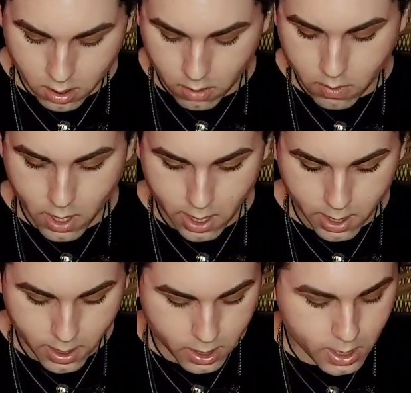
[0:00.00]

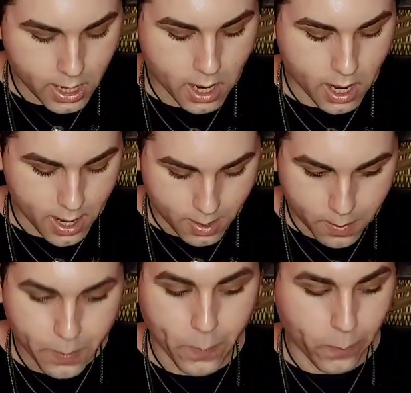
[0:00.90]
Okay, yeah.
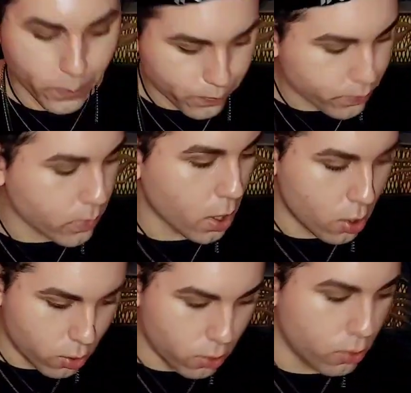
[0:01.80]

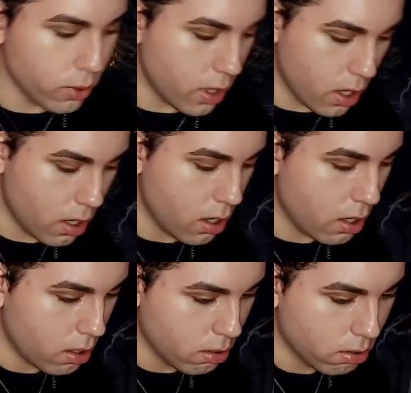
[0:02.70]
Oh, yeah.